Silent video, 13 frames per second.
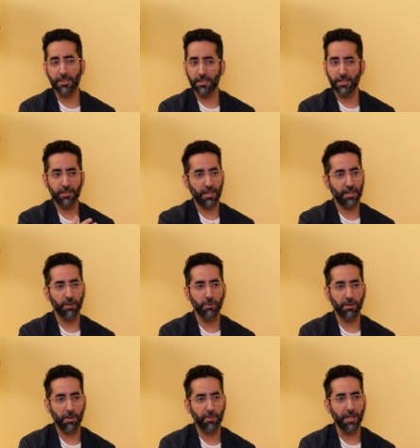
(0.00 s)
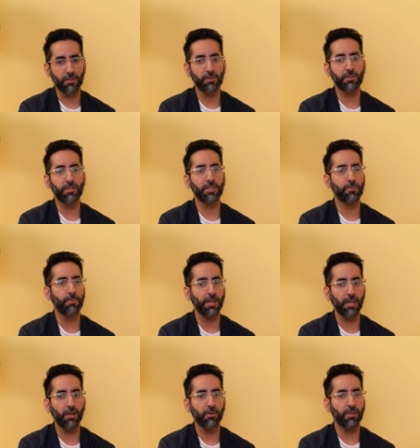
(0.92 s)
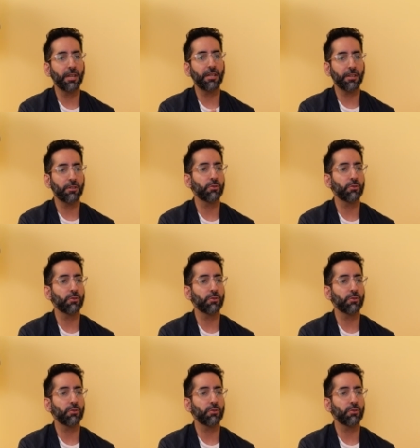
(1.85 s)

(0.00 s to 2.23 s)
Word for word: That's exactly what I mean. So just being authentic